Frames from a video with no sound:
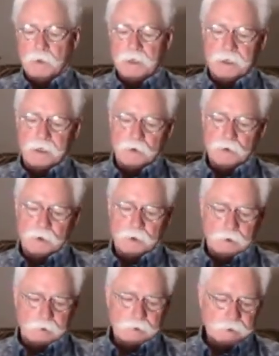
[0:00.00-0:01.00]
So I tell
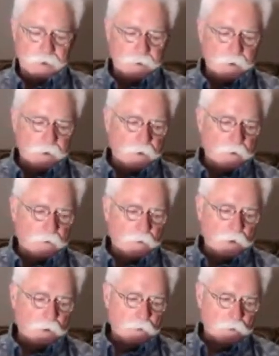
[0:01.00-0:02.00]
jurors,
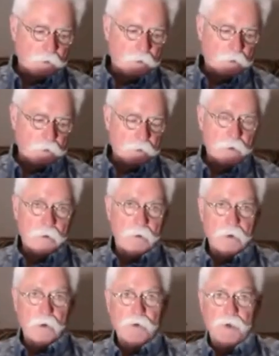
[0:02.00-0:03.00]
you're
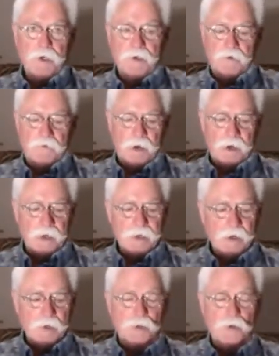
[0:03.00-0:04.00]

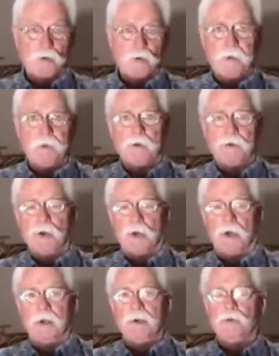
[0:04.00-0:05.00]
justified in assuming the
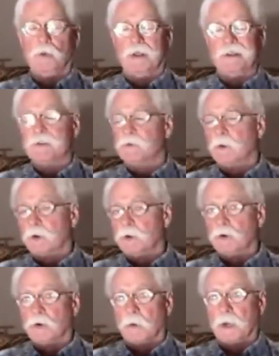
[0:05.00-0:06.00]
judge will
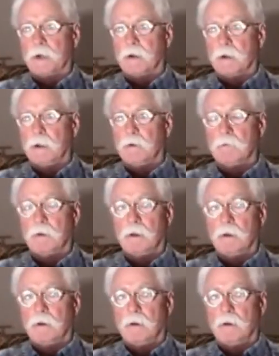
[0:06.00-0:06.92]
instruct you correctly,